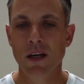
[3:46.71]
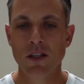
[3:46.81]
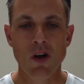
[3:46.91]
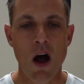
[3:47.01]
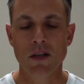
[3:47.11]

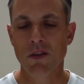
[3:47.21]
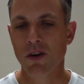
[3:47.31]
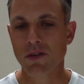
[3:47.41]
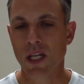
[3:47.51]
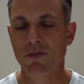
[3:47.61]
talk to
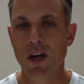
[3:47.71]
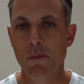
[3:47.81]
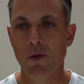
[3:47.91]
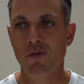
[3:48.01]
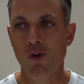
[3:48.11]
those that have come
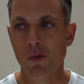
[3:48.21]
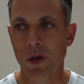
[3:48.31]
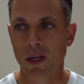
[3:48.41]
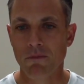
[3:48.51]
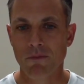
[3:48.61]
before
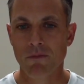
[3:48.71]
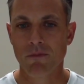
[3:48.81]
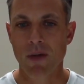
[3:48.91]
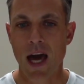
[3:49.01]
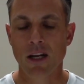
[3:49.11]
me,
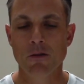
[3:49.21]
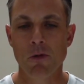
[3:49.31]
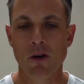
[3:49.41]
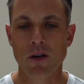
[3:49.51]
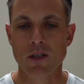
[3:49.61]
had
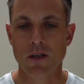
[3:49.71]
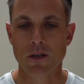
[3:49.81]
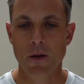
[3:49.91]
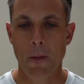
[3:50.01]
experiences.